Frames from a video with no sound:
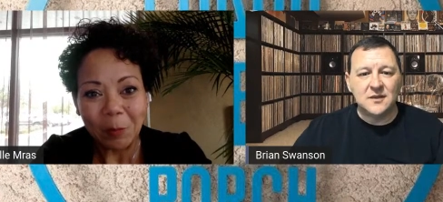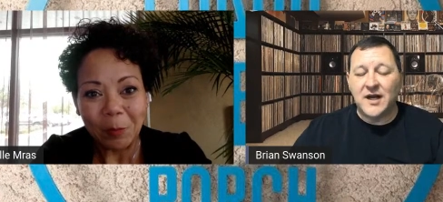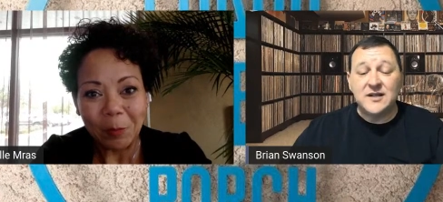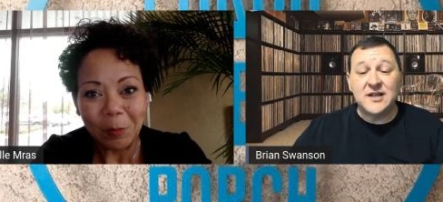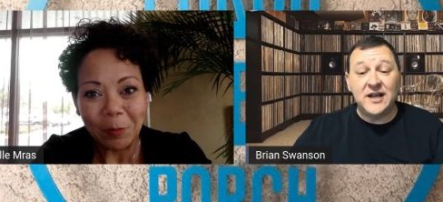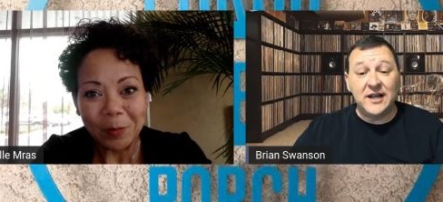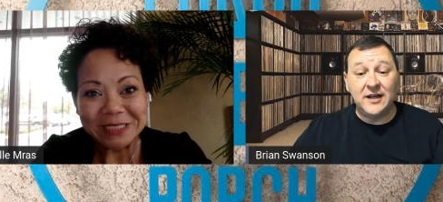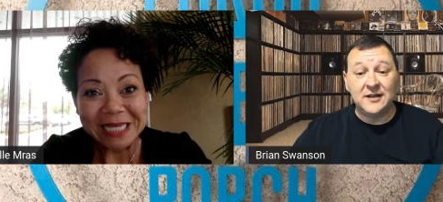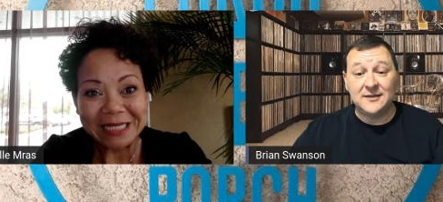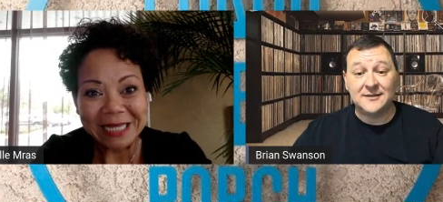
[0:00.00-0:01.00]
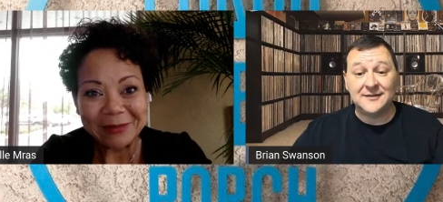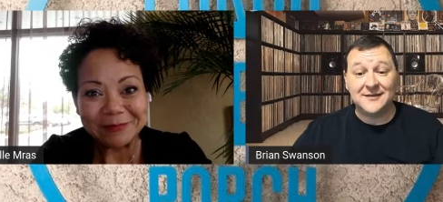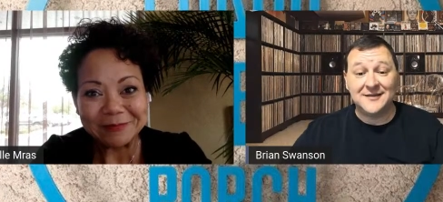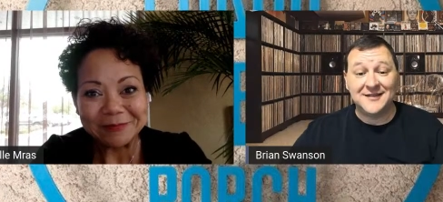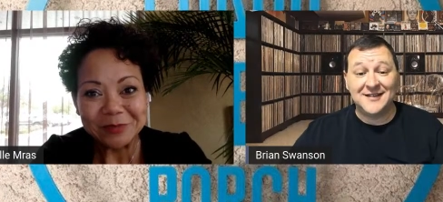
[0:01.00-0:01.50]
Speaker 1: I didn't say anything. It's getting
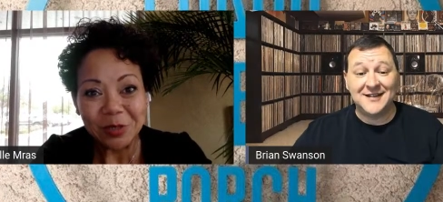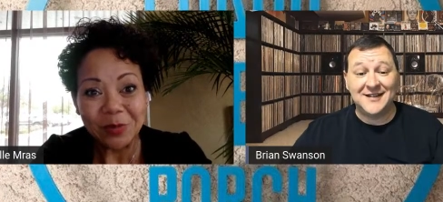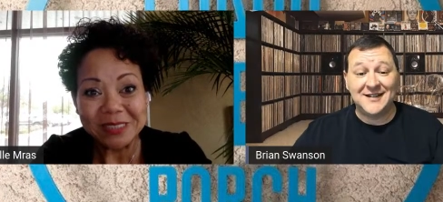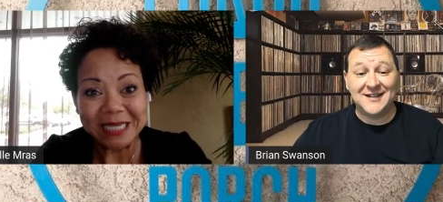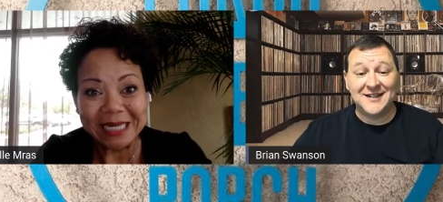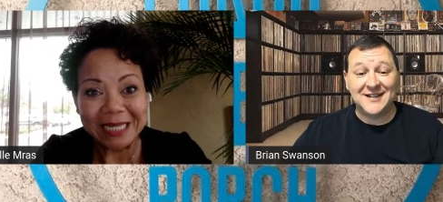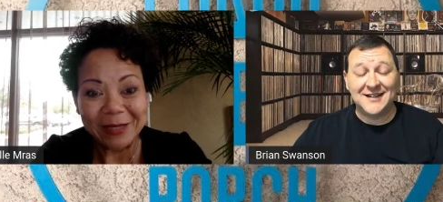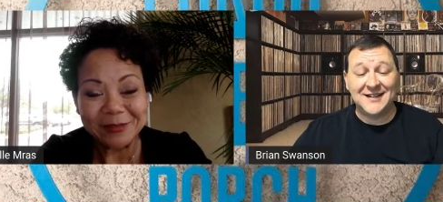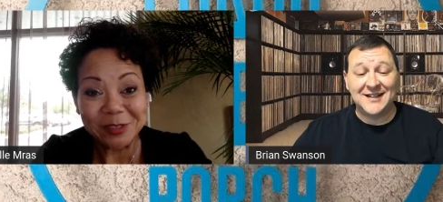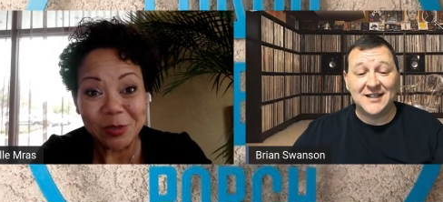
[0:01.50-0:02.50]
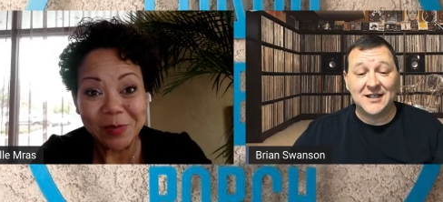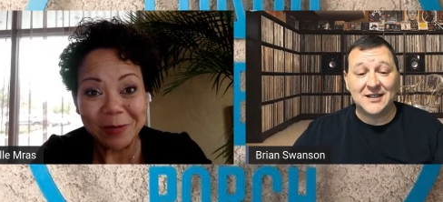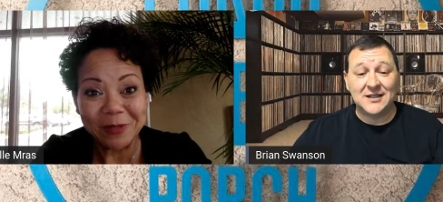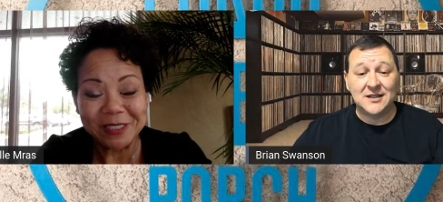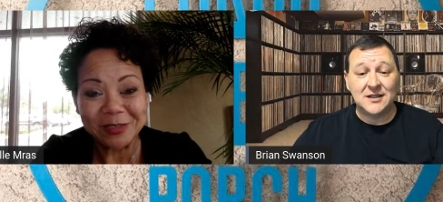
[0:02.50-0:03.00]
loud. No, it's getting loud. So you
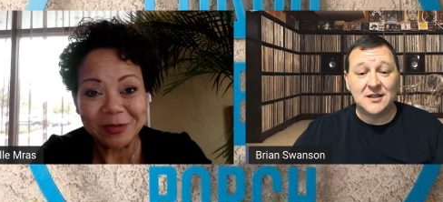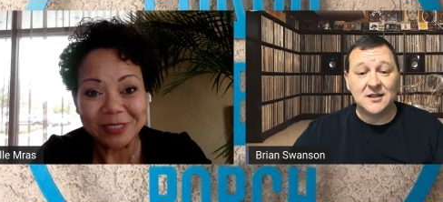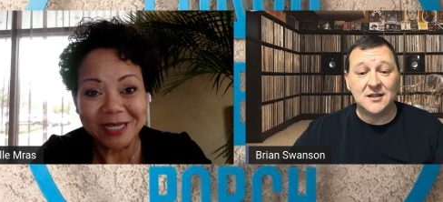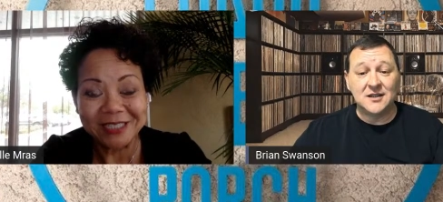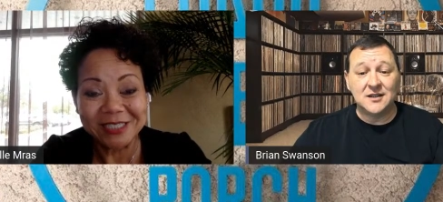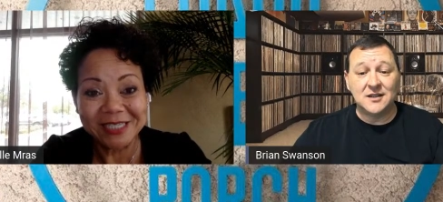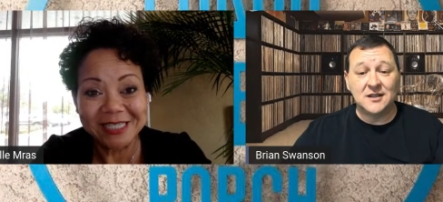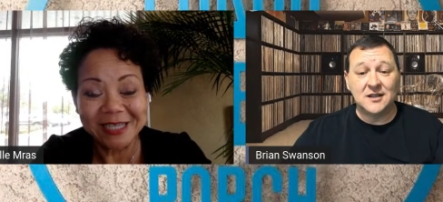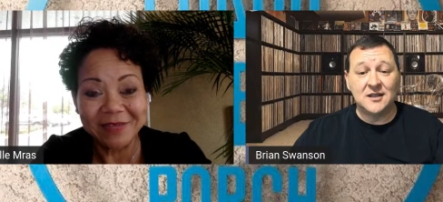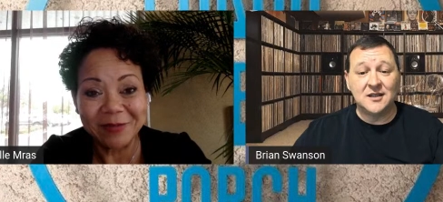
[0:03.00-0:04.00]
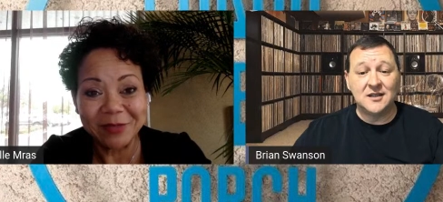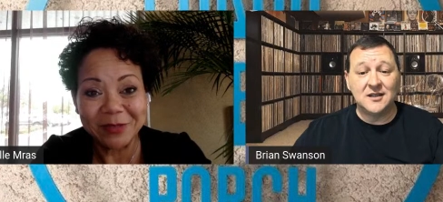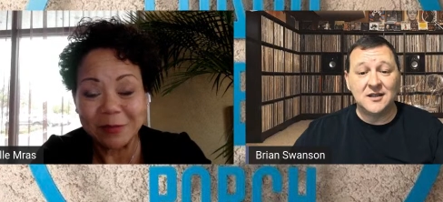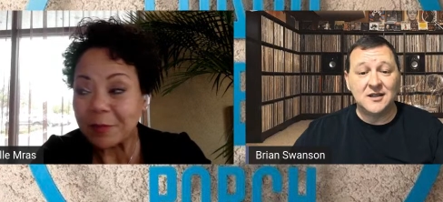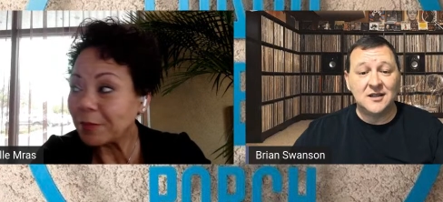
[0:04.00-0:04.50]
might want to start talking just in
Speaker 2: case I have to
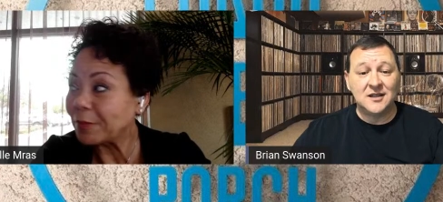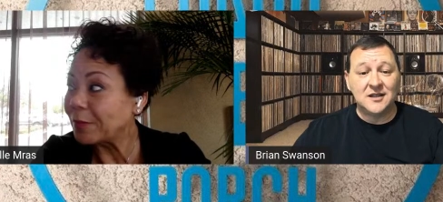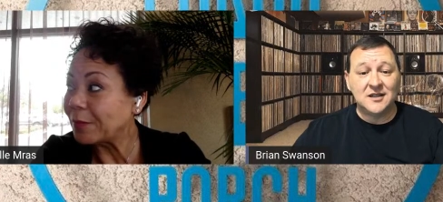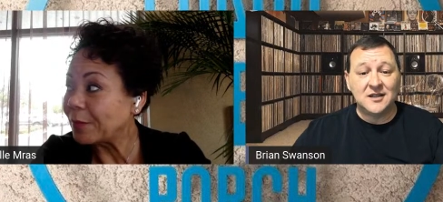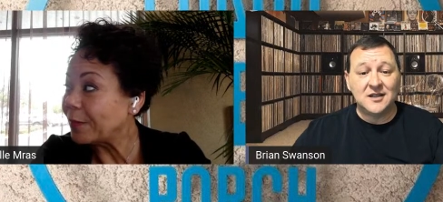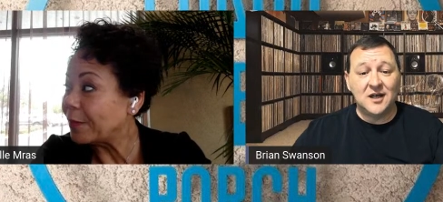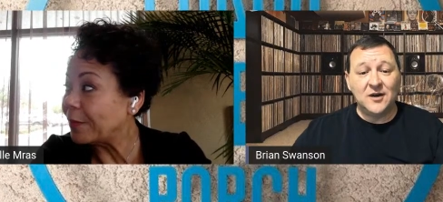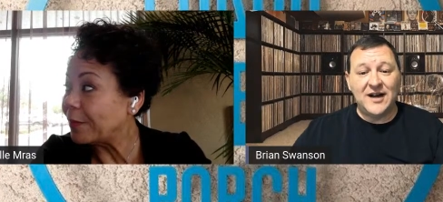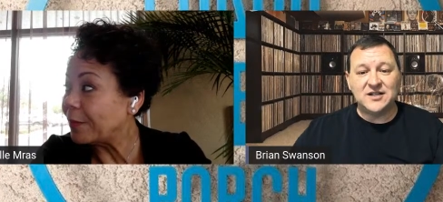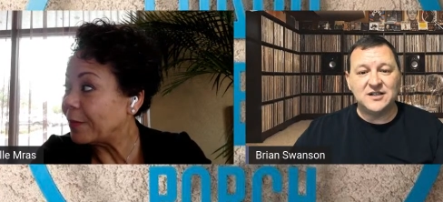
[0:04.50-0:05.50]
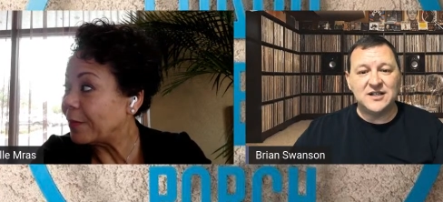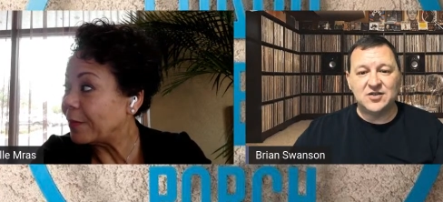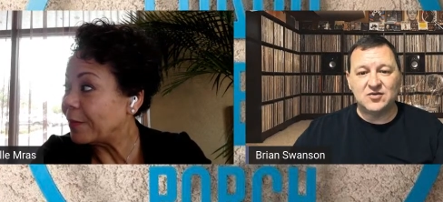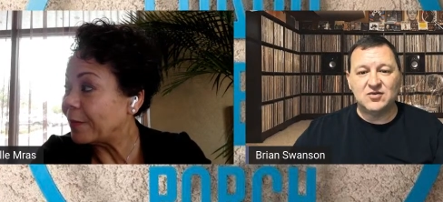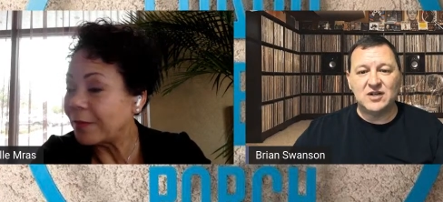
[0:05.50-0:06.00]
mute. Oh, it actually
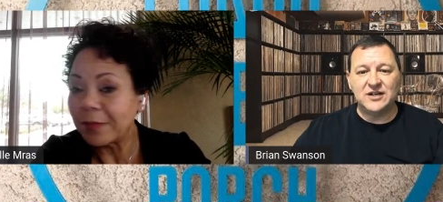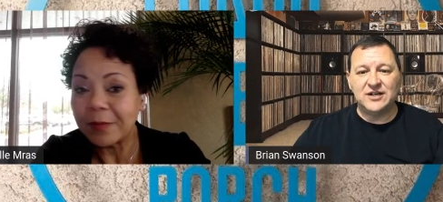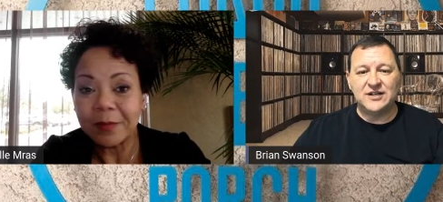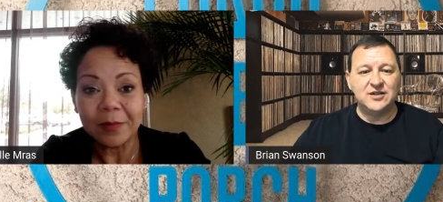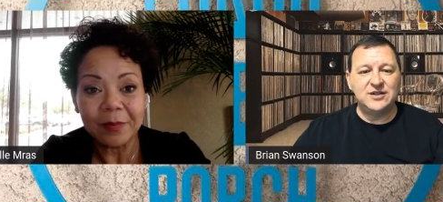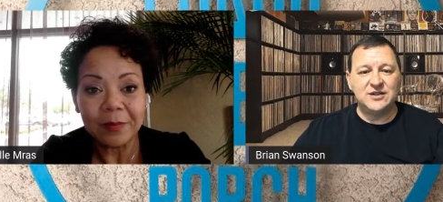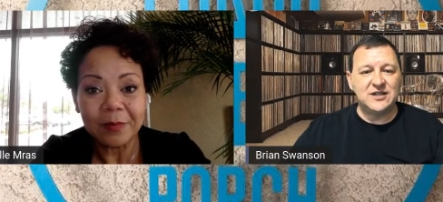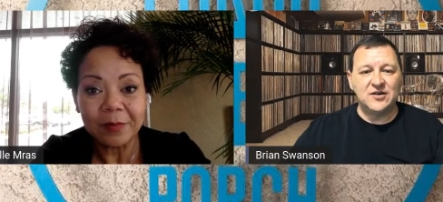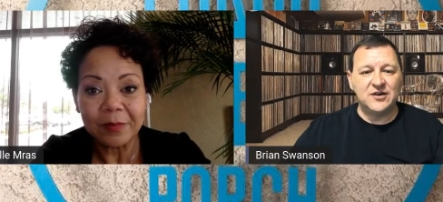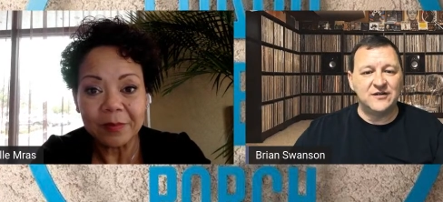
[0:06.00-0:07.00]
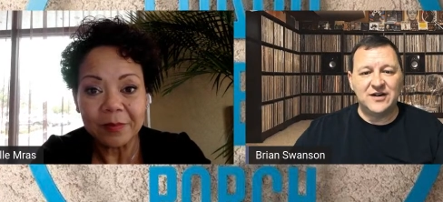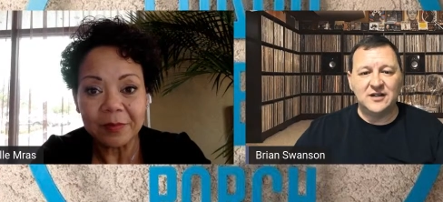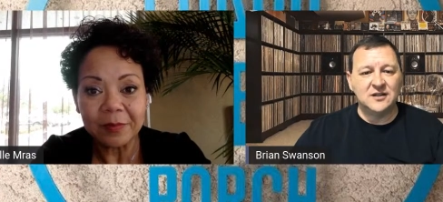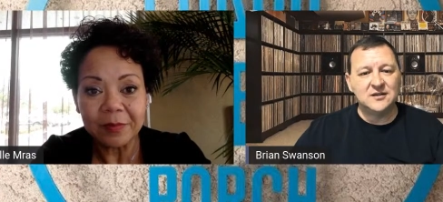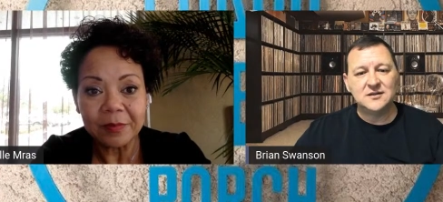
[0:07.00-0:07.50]
sounds really good. You still sound good over
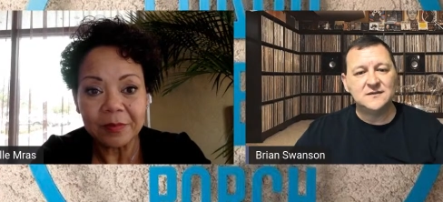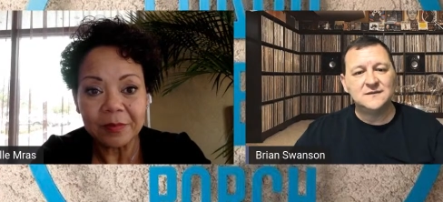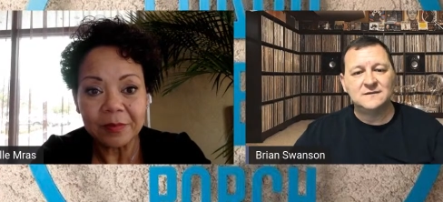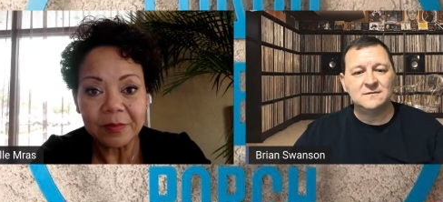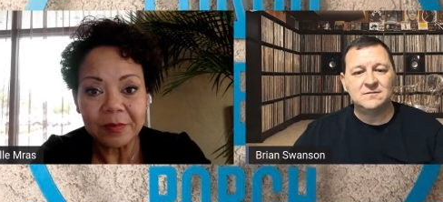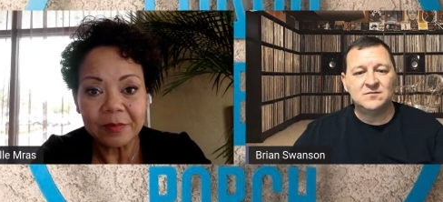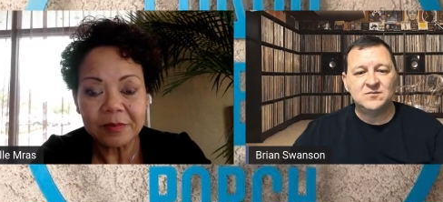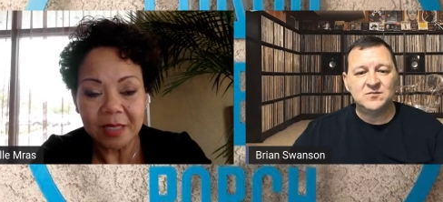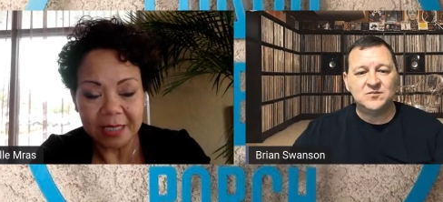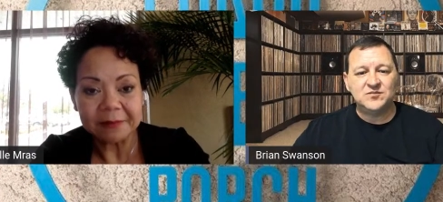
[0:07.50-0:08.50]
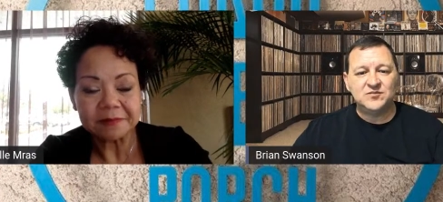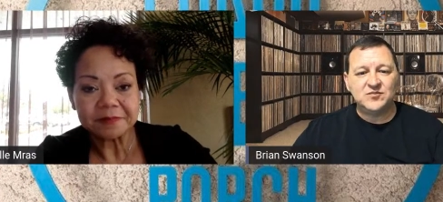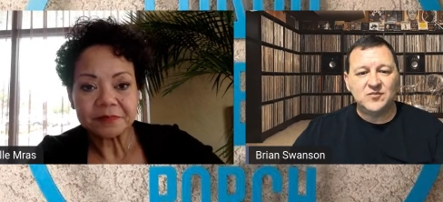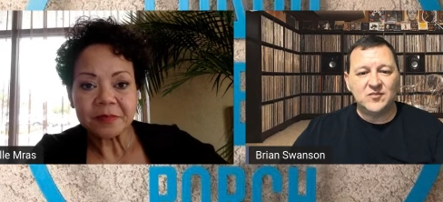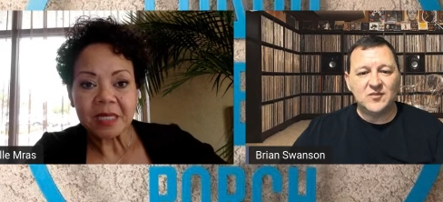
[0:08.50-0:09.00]
here. Okay.
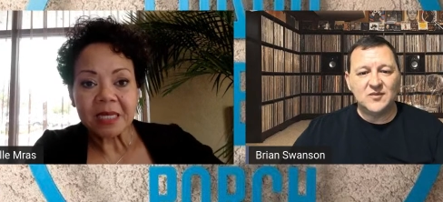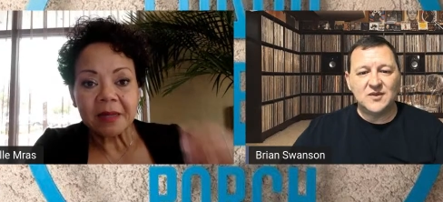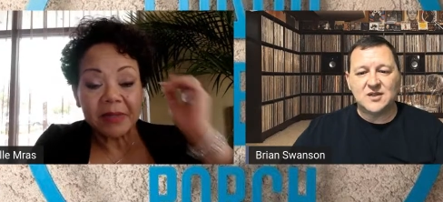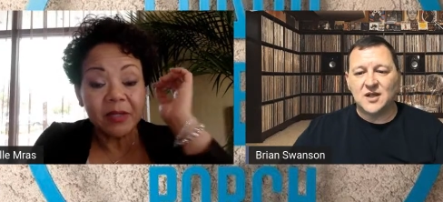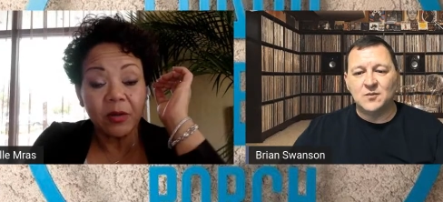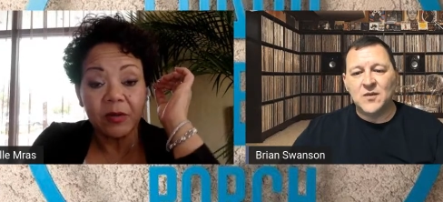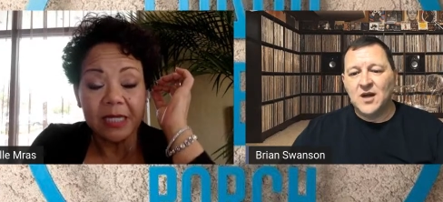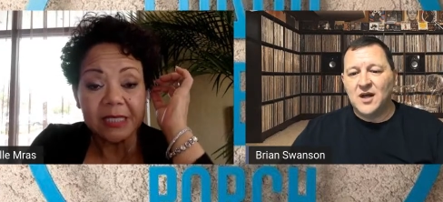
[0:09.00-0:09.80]
So but no,